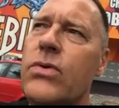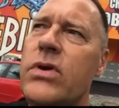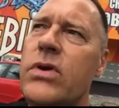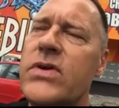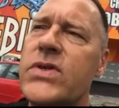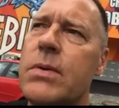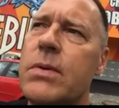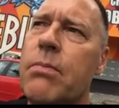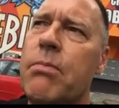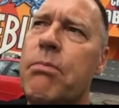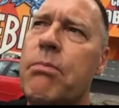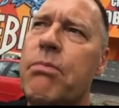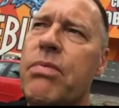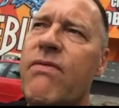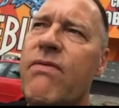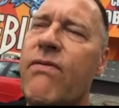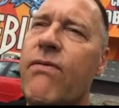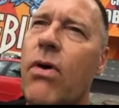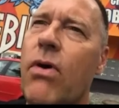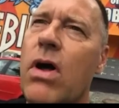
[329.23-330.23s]
Two years
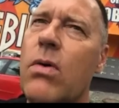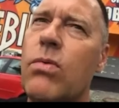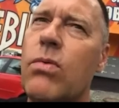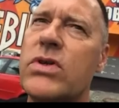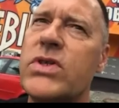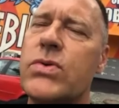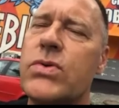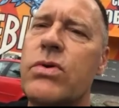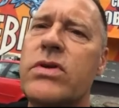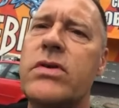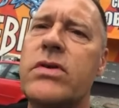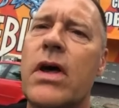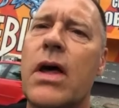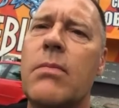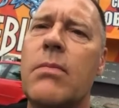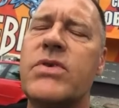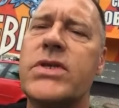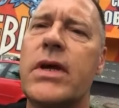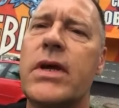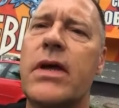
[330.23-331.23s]
before, I was three
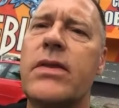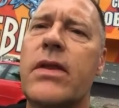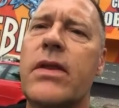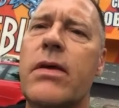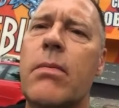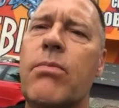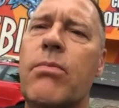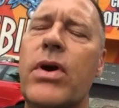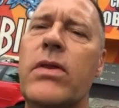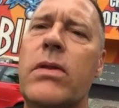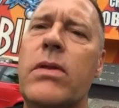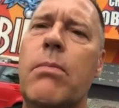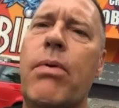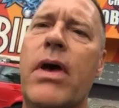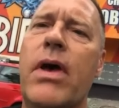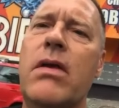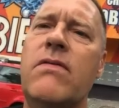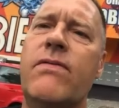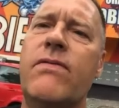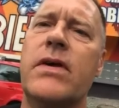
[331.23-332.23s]
times at the Bring the
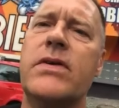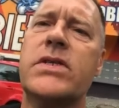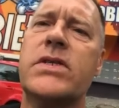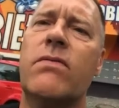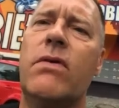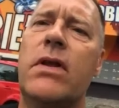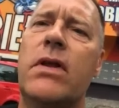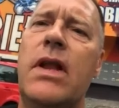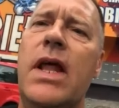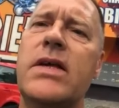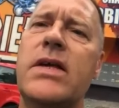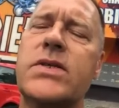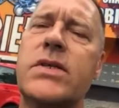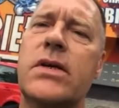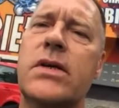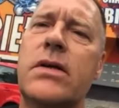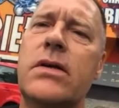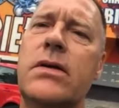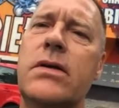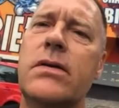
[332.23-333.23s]
Paint Festival in
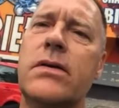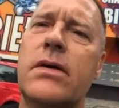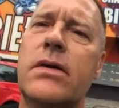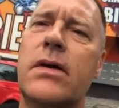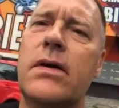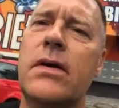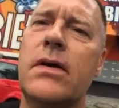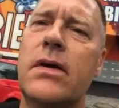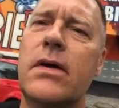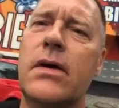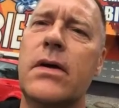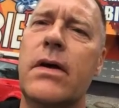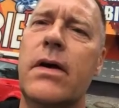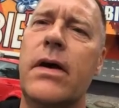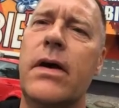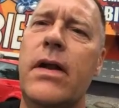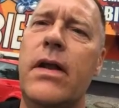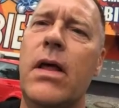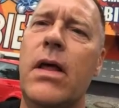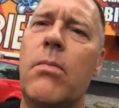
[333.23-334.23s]
Leicester. Oh,
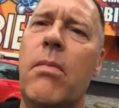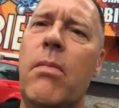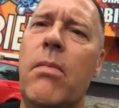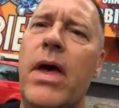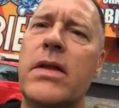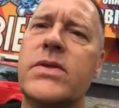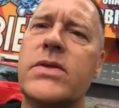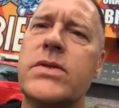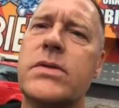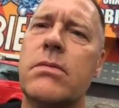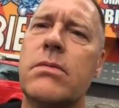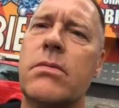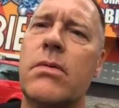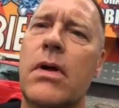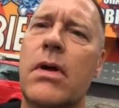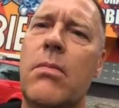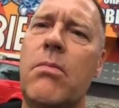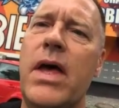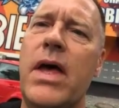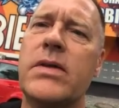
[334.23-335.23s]
dope.
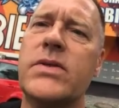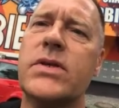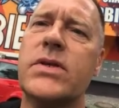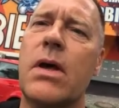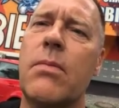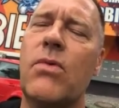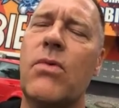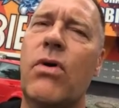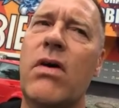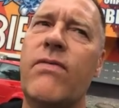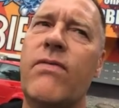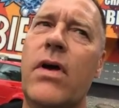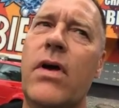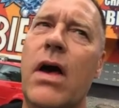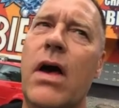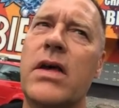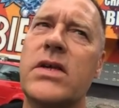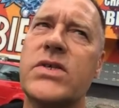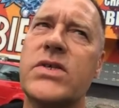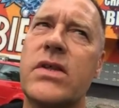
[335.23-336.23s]
I met some breath
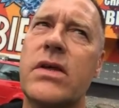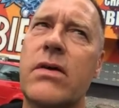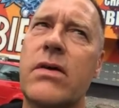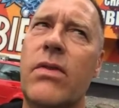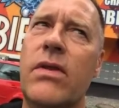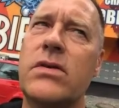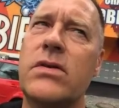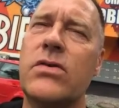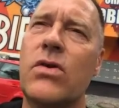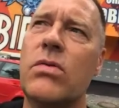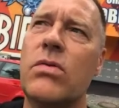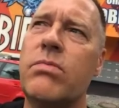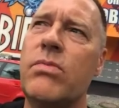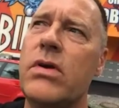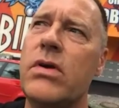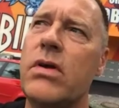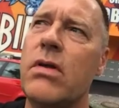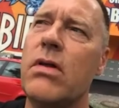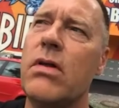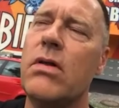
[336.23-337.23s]
guys there, and they told
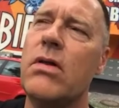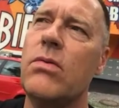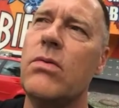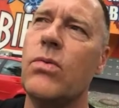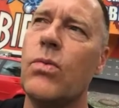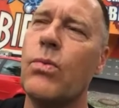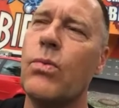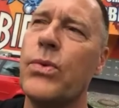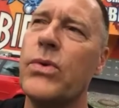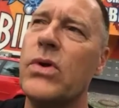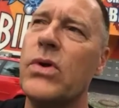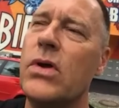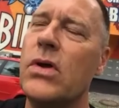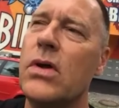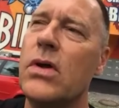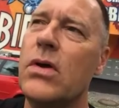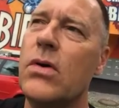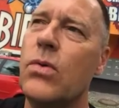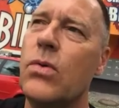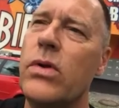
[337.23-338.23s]
me, "Oh, uh,
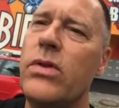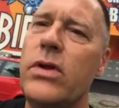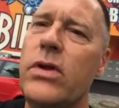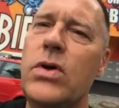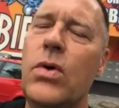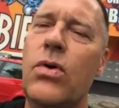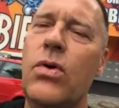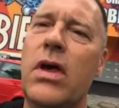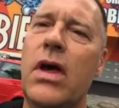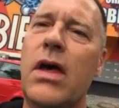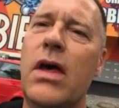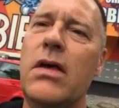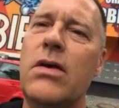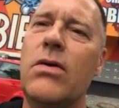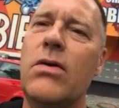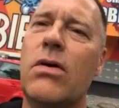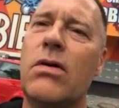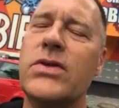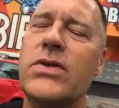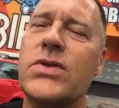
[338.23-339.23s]
when the UK,
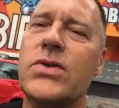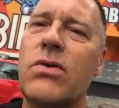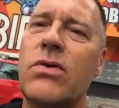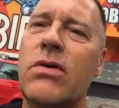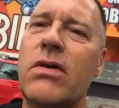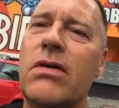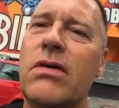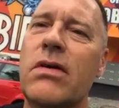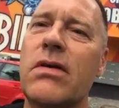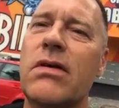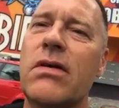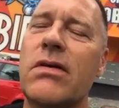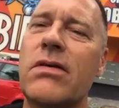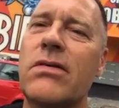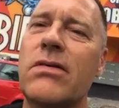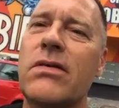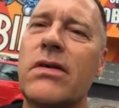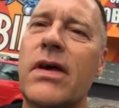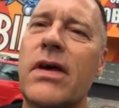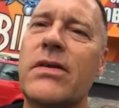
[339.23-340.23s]
you also
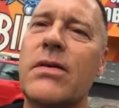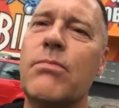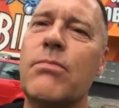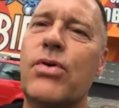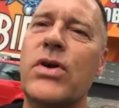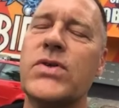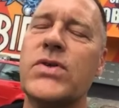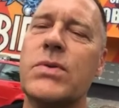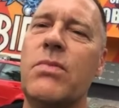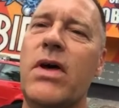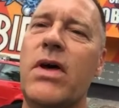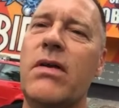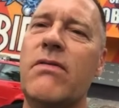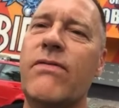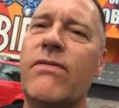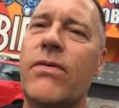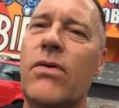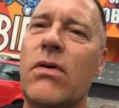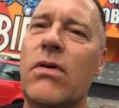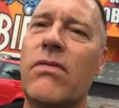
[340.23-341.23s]
uh, get
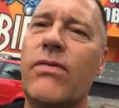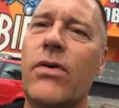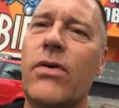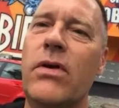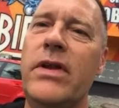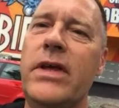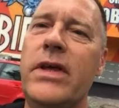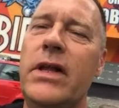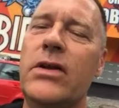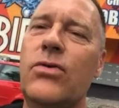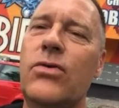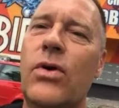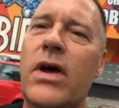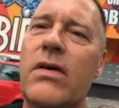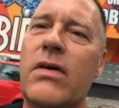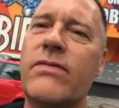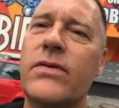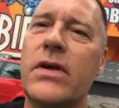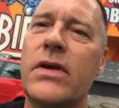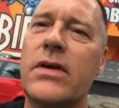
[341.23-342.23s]
imprisonment for for illegal
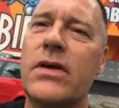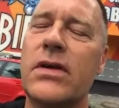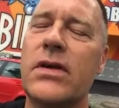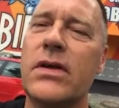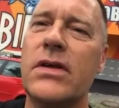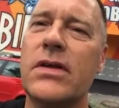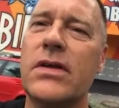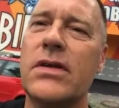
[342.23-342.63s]
graft." Yeah.